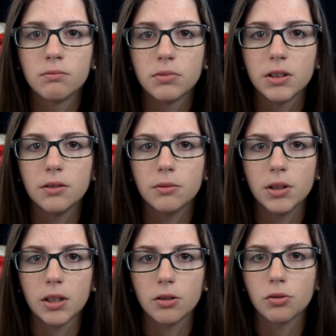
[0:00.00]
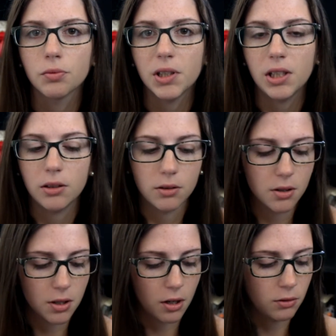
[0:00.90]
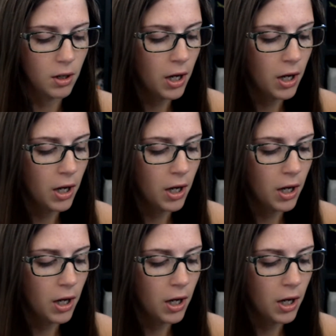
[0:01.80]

blue, and green, so